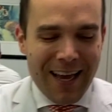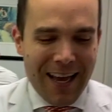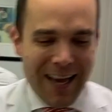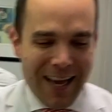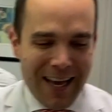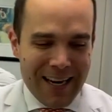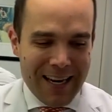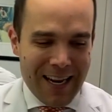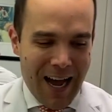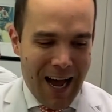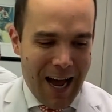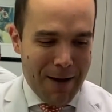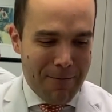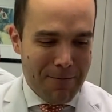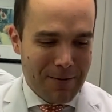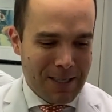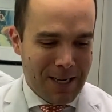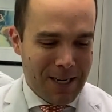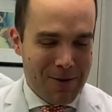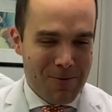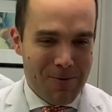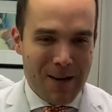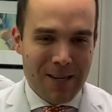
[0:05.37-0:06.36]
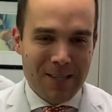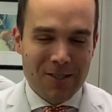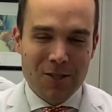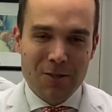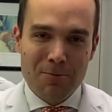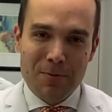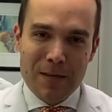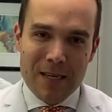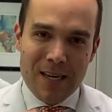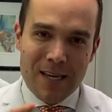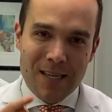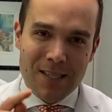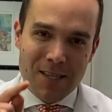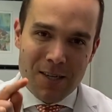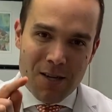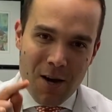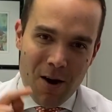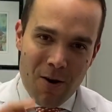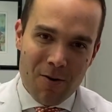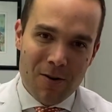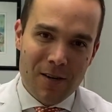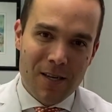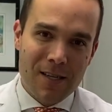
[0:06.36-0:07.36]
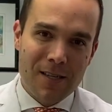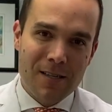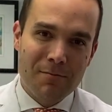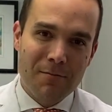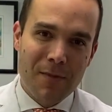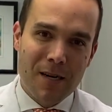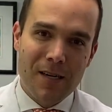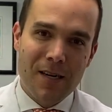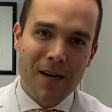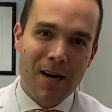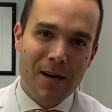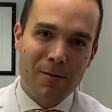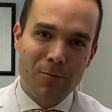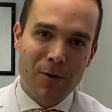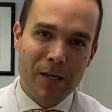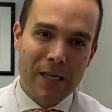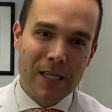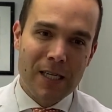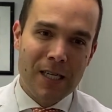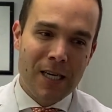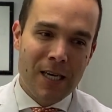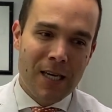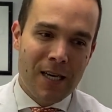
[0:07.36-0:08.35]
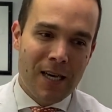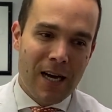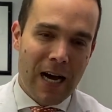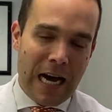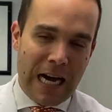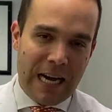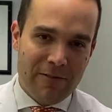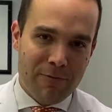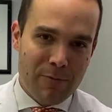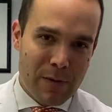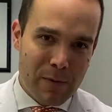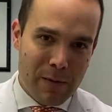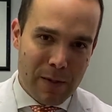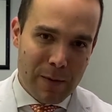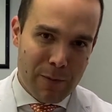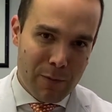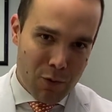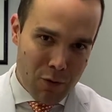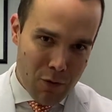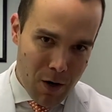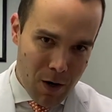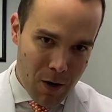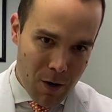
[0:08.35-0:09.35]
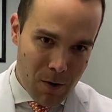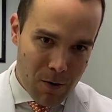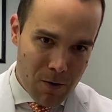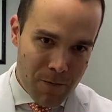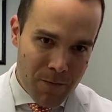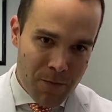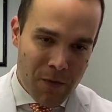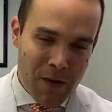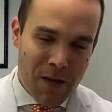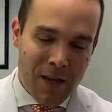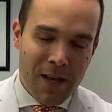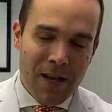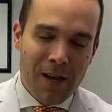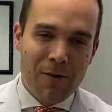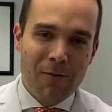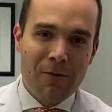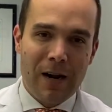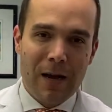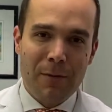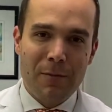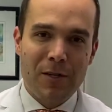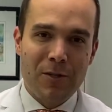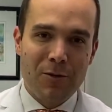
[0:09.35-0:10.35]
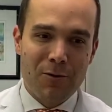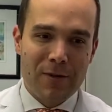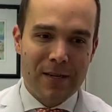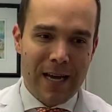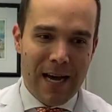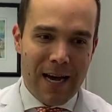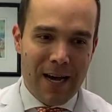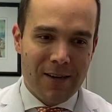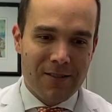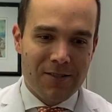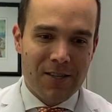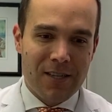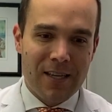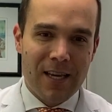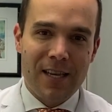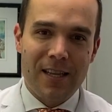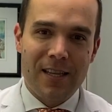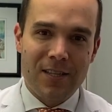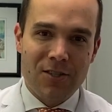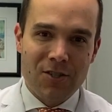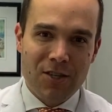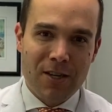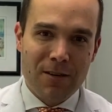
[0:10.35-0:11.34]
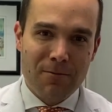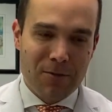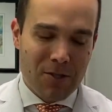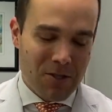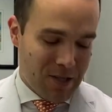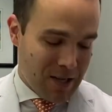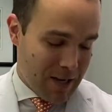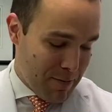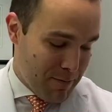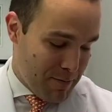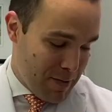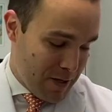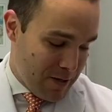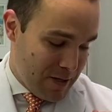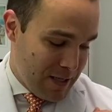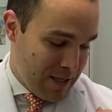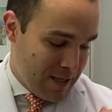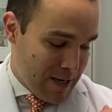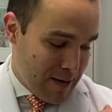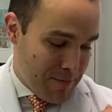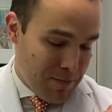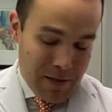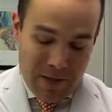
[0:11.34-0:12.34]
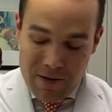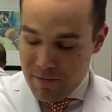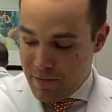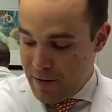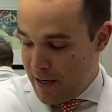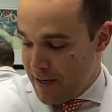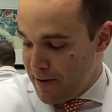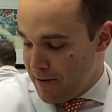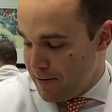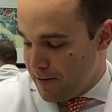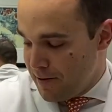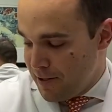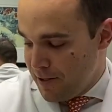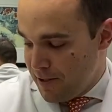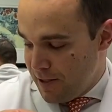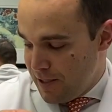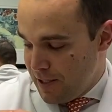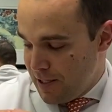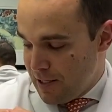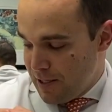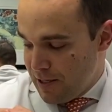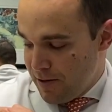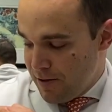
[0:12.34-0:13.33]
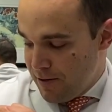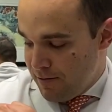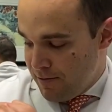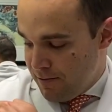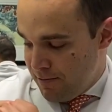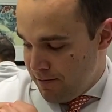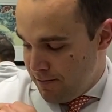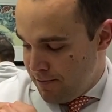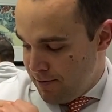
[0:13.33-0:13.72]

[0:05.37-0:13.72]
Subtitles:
and I will tell you what, just because of Cody Montgomery, IFBB Pro, what I've been doing now to get in the gym, just to build these up a little bit, these little